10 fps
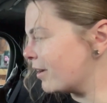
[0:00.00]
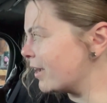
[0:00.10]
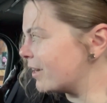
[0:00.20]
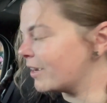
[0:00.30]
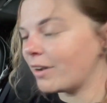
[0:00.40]

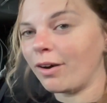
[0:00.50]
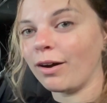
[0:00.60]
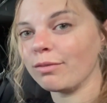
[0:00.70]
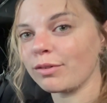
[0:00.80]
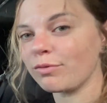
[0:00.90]
heading
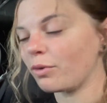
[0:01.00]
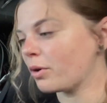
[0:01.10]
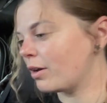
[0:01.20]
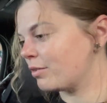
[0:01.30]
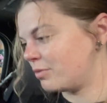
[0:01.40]
off for
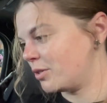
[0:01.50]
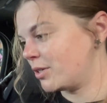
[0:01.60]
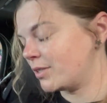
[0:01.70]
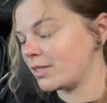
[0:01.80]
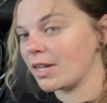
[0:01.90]
our
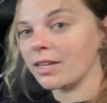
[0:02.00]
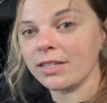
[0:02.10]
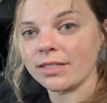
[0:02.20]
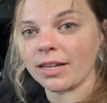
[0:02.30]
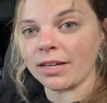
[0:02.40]
first
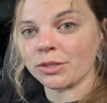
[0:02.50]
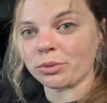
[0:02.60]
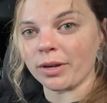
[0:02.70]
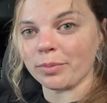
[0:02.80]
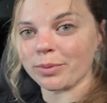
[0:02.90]
test
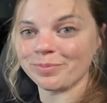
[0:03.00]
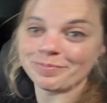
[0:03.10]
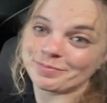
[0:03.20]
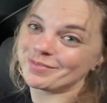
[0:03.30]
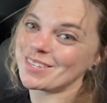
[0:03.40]
rip,
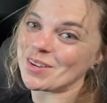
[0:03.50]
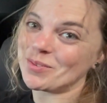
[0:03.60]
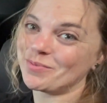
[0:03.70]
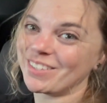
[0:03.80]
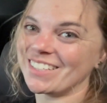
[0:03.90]
so
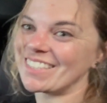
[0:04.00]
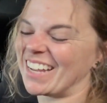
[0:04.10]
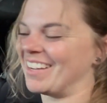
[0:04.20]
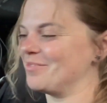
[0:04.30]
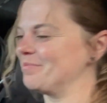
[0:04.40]
let's get it.